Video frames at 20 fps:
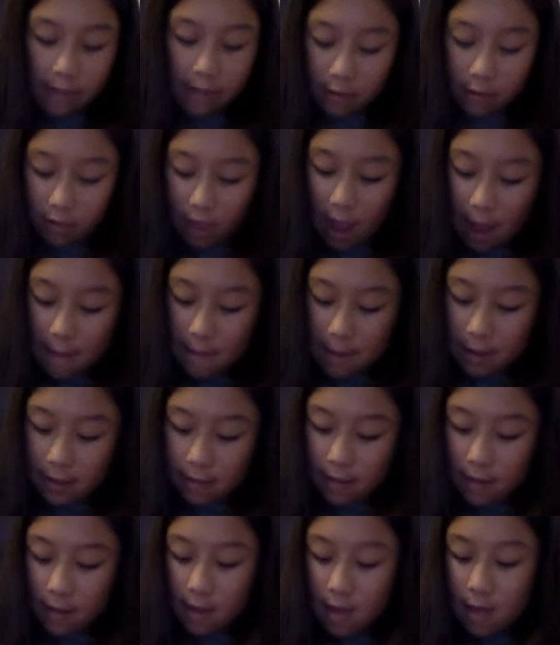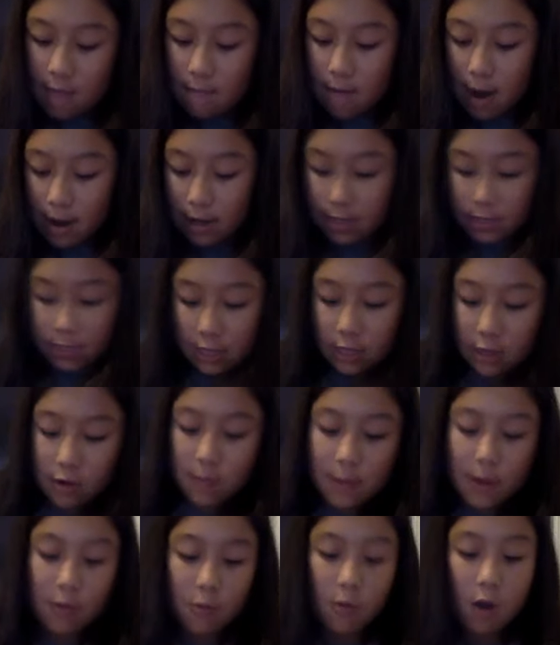So that means mine is a little
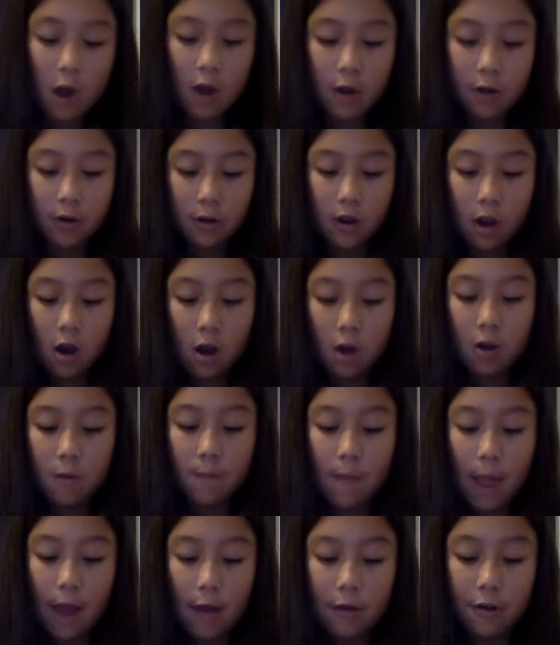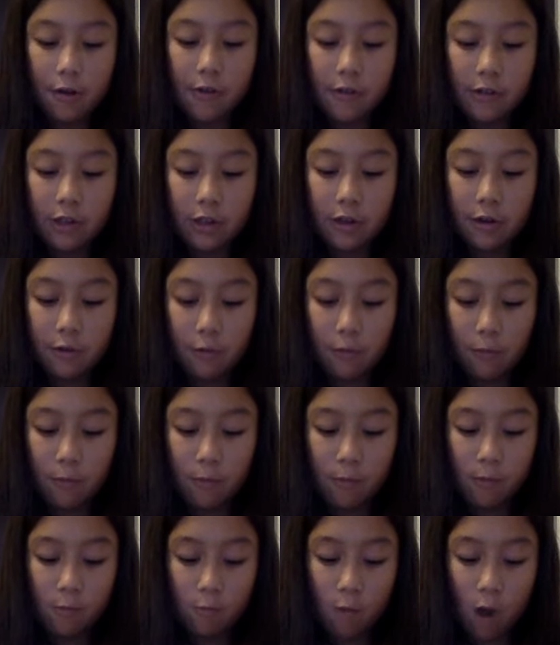bit our batter is a little
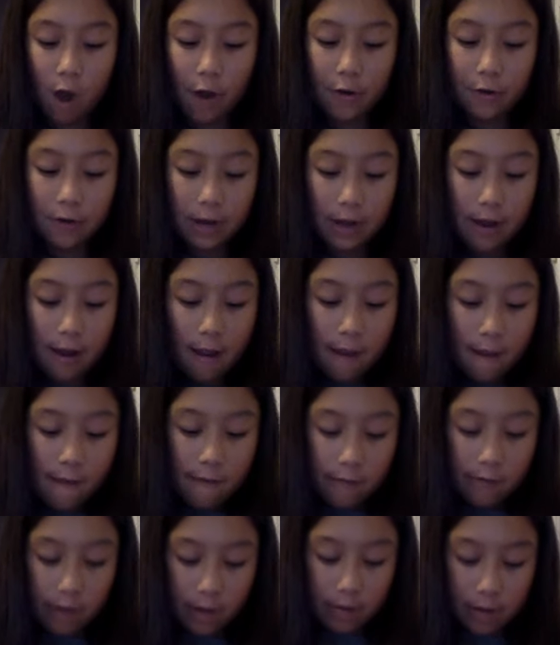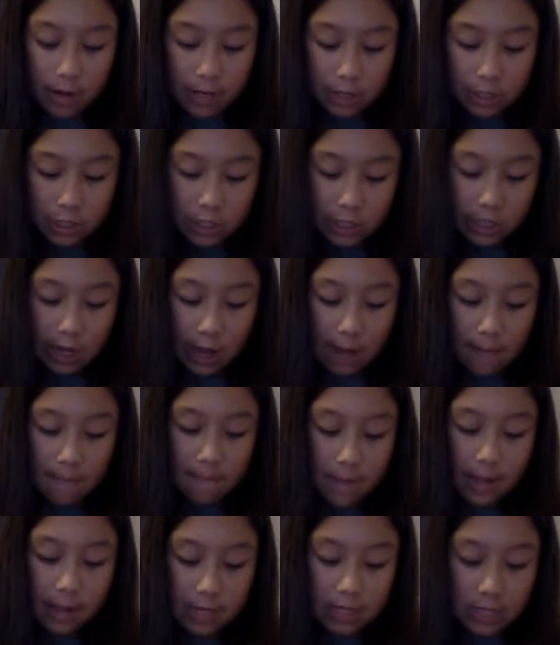watery. So you want to just keep
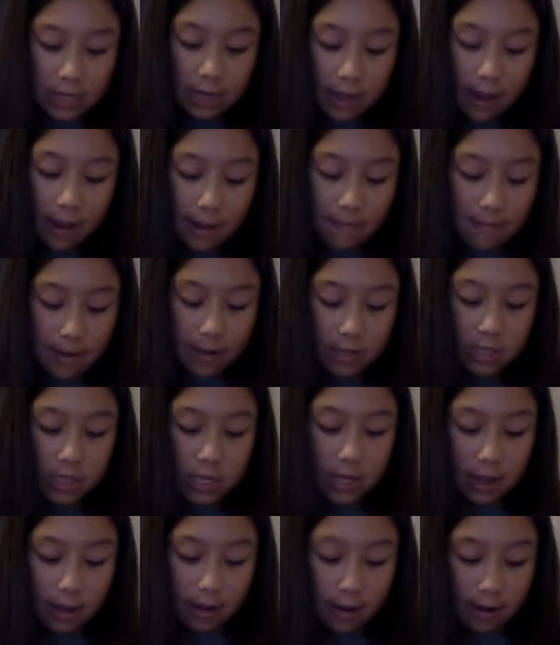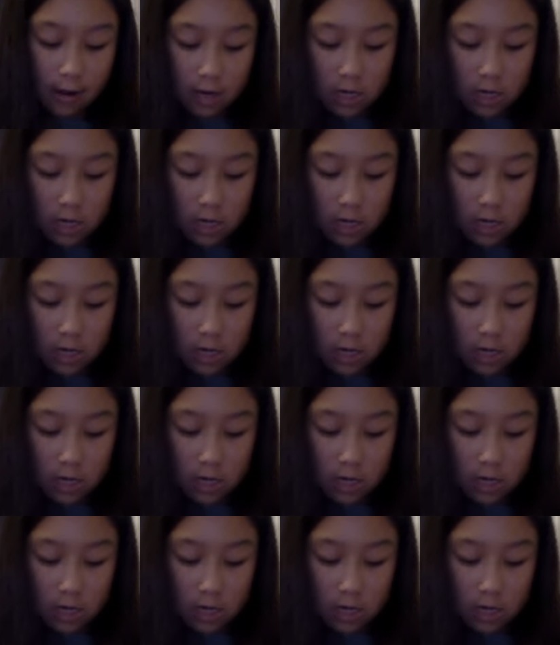mixing it and mixing it.